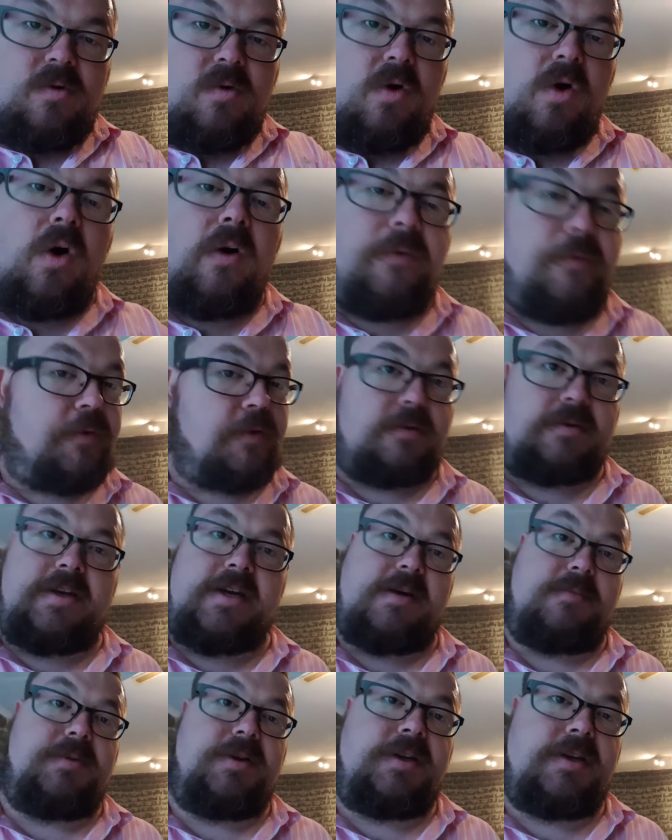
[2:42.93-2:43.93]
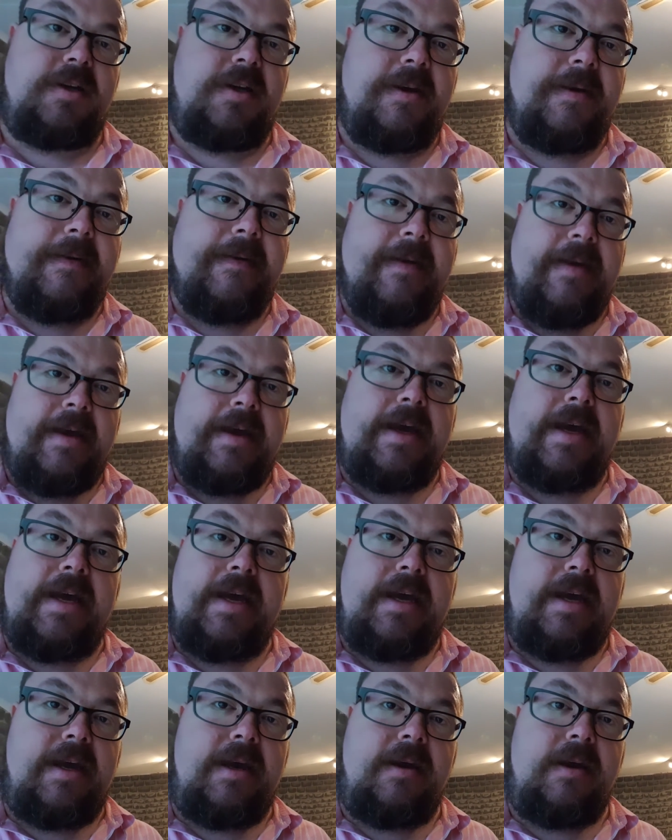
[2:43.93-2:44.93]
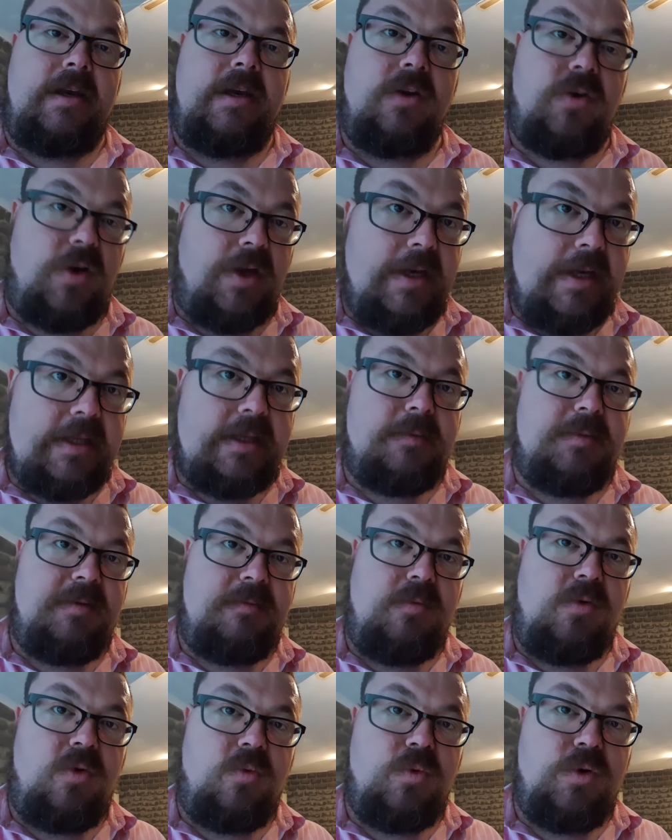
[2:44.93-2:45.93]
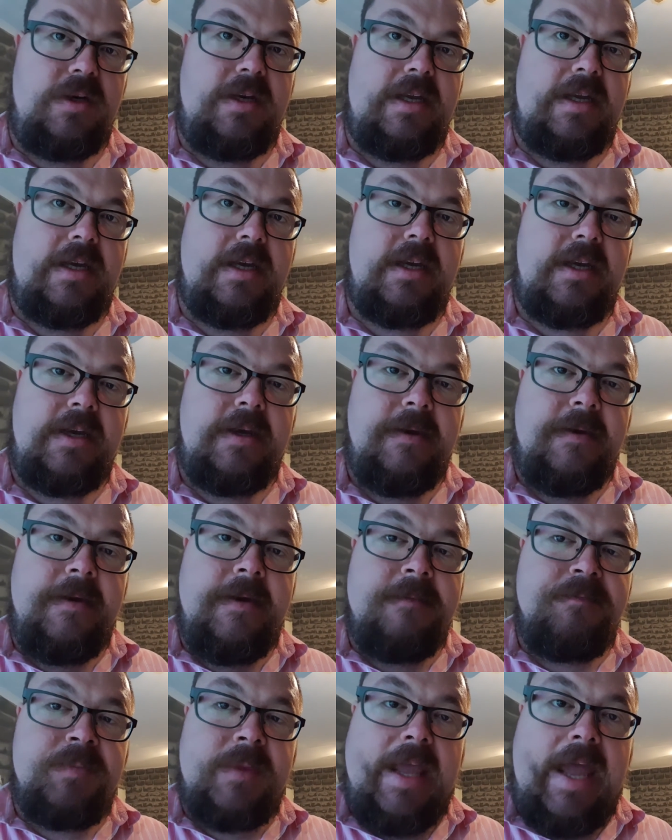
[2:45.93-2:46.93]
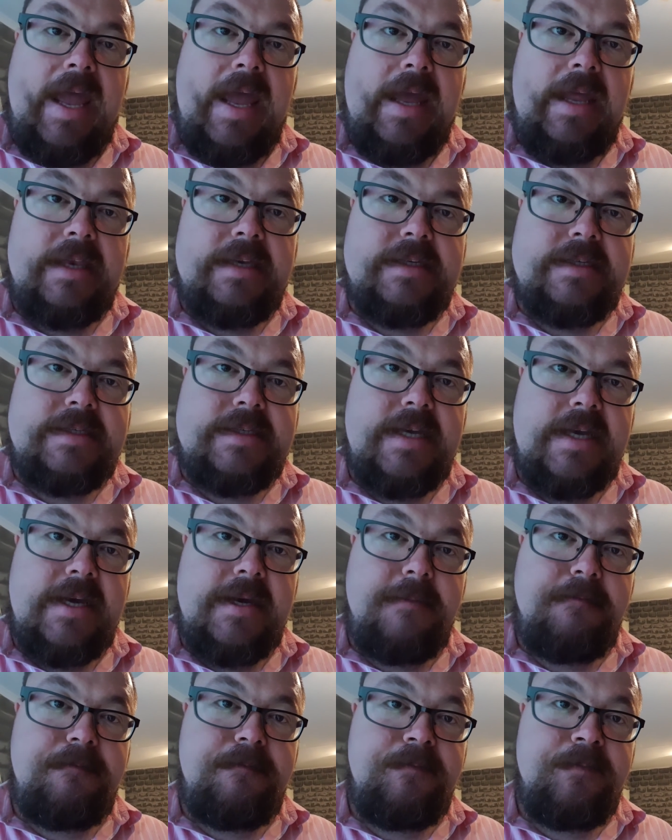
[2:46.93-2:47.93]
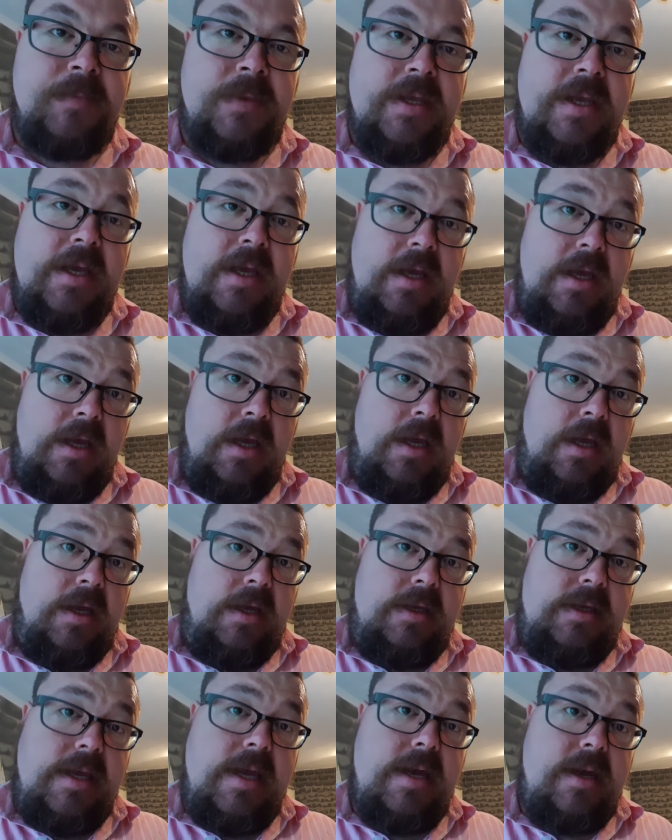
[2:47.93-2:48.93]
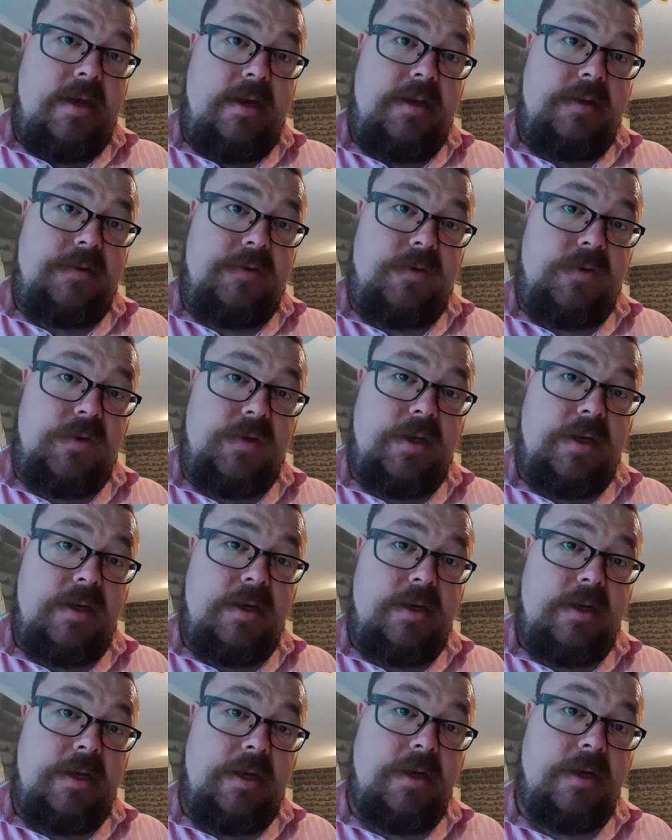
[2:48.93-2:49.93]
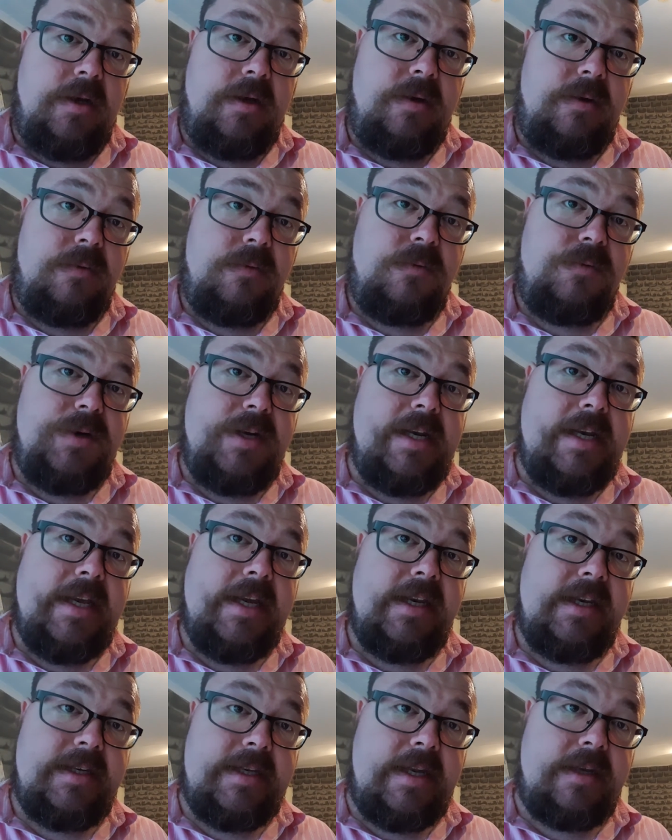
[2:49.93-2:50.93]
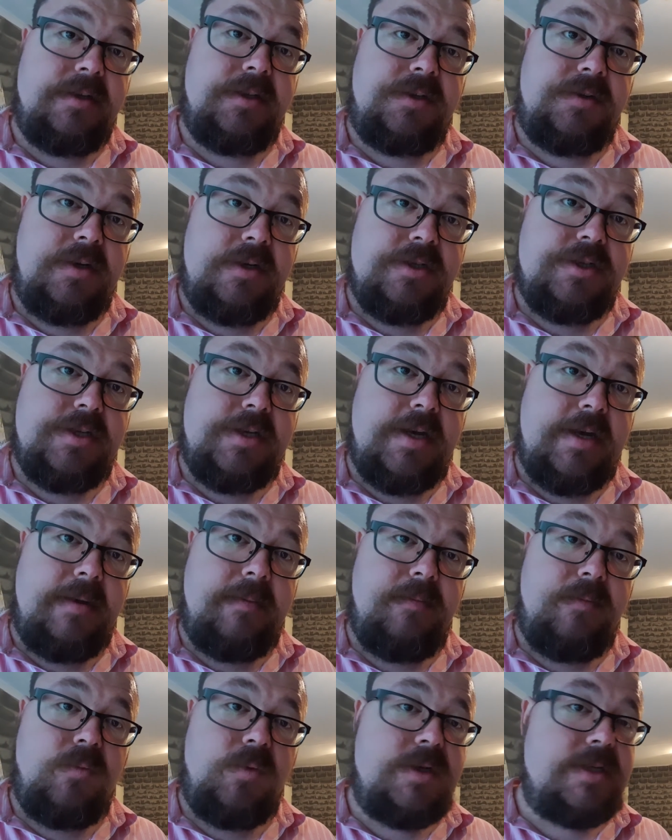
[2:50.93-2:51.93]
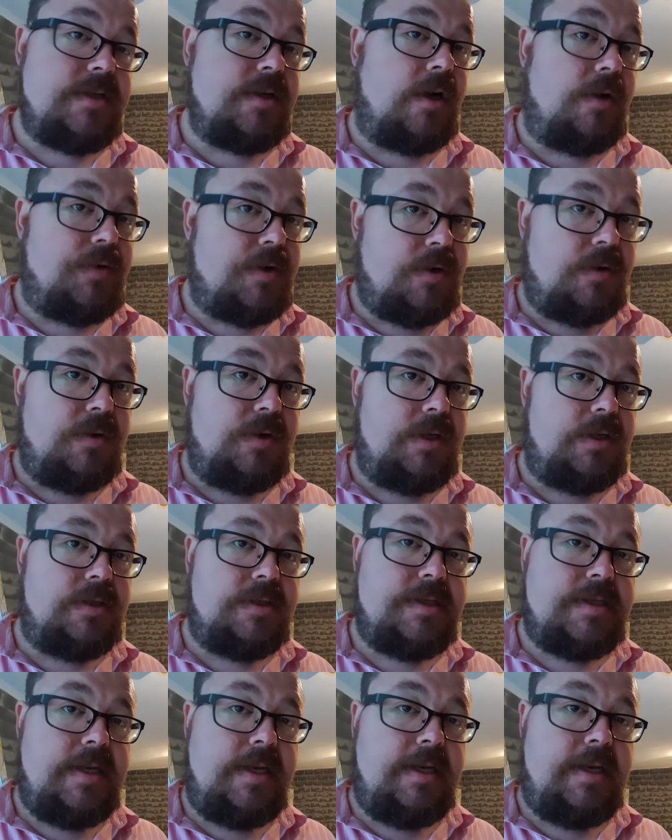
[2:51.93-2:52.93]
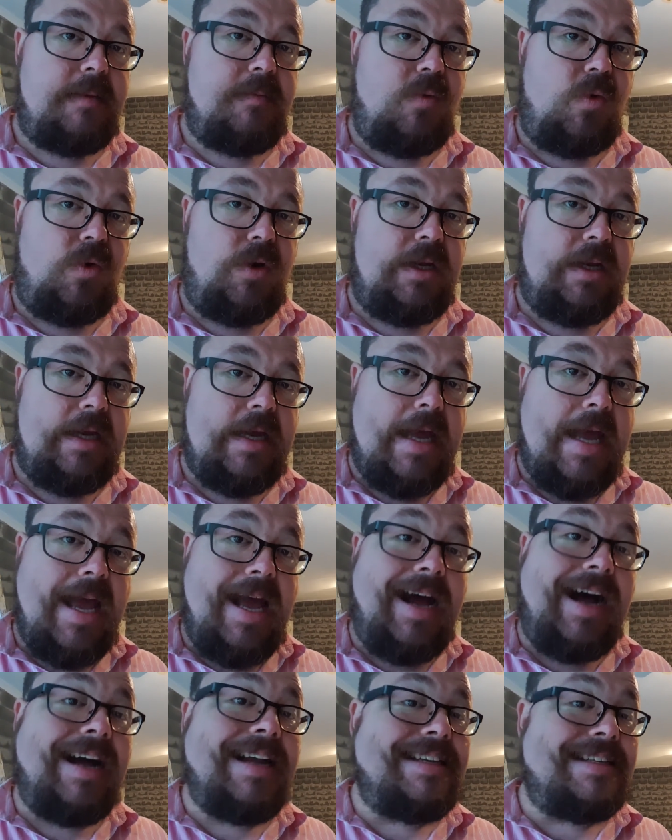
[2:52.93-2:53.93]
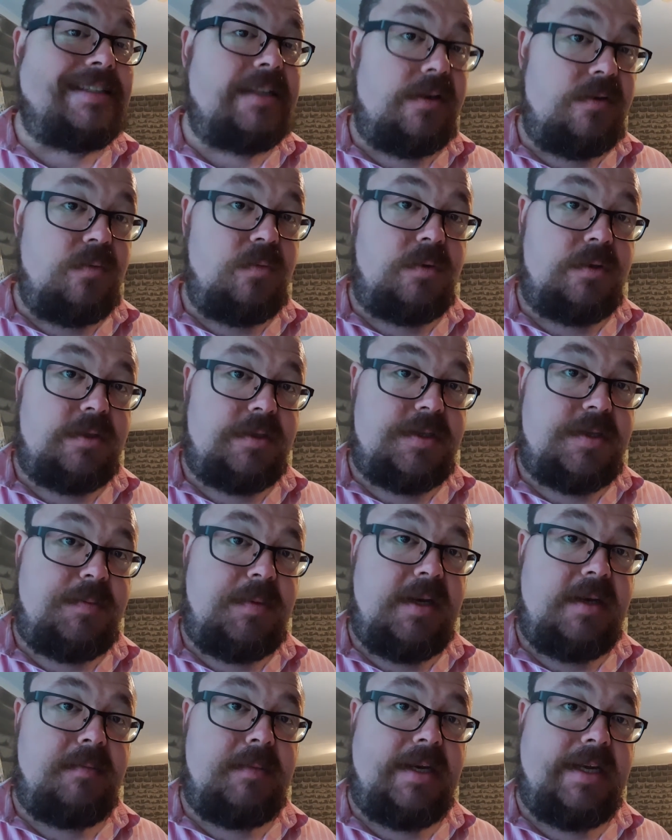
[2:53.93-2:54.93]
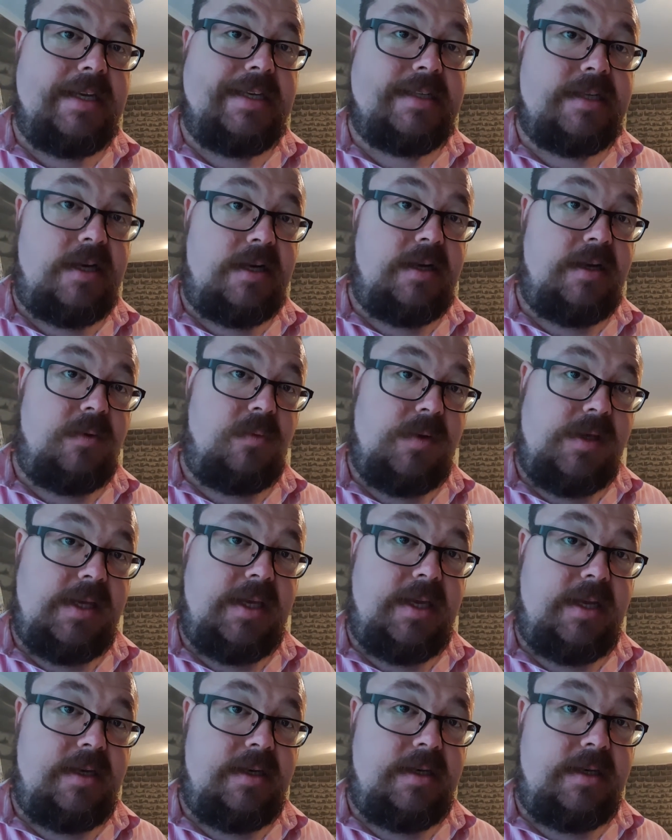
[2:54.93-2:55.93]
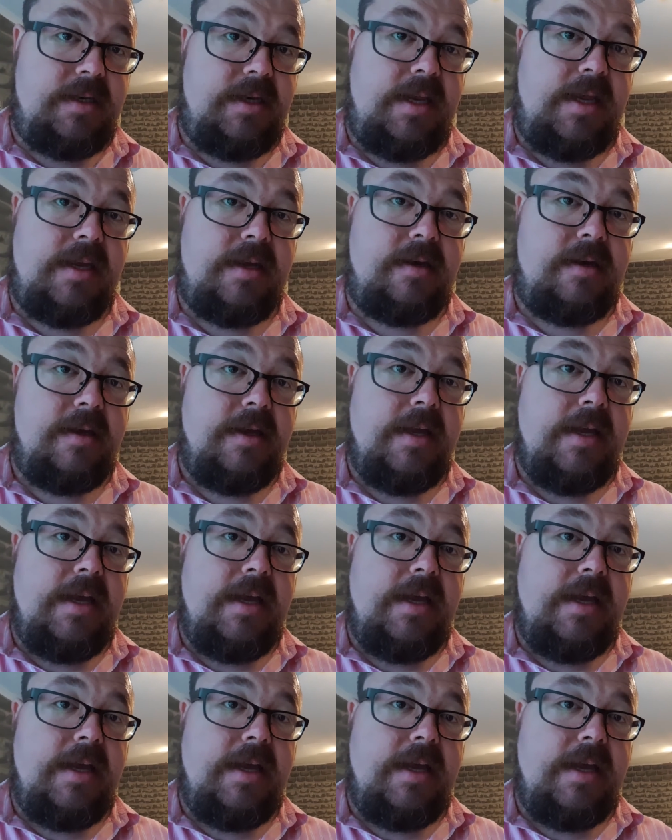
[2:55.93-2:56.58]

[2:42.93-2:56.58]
awful cupboard uh, look a little bit more wood-like. And um, yeah, it's... Uh, really getting down to crunch time. We start recording on Sunday morning. I don't want to spend my entire weekend in here.